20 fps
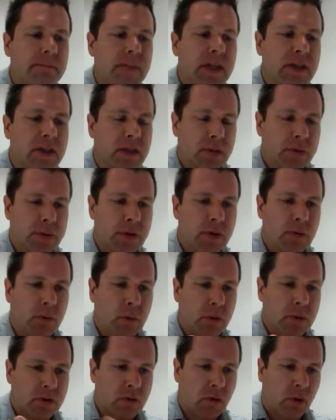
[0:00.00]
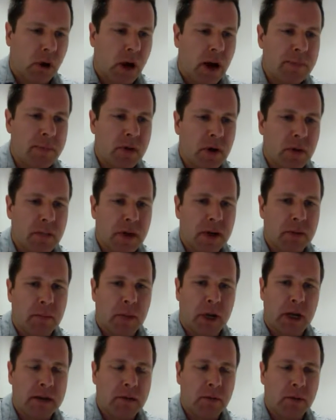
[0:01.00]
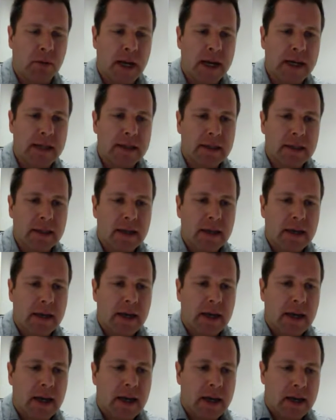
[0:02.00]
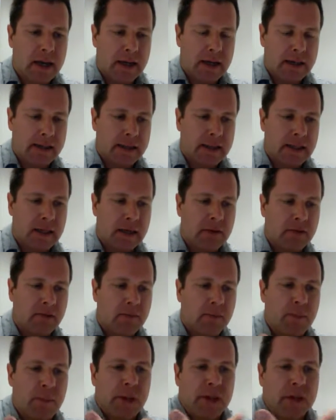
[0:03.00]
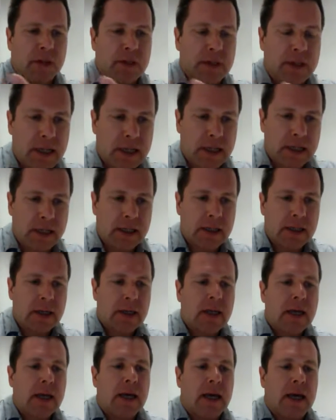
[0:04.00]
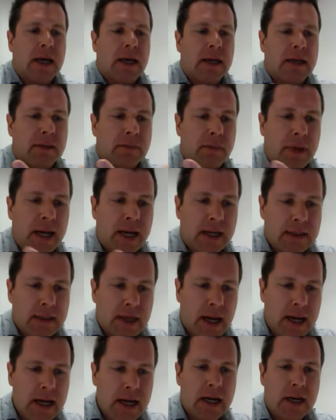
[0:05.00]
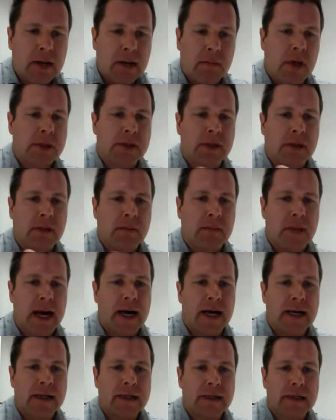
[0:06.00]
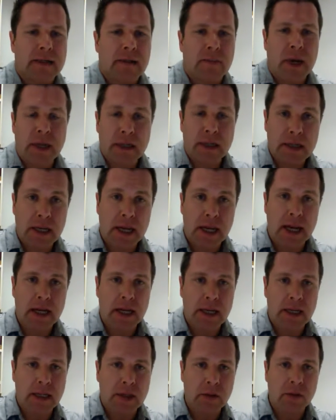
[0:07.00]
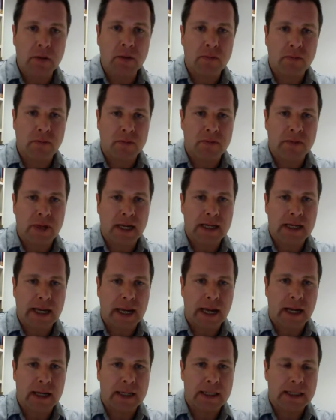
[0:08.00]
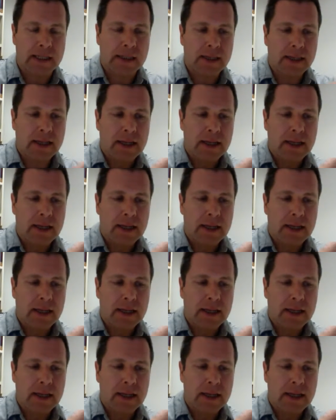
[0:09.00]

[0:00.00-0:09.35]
So you will drop your metabolic rate, and instead of building and maintaining muscle mass to maintain a youthful vitality,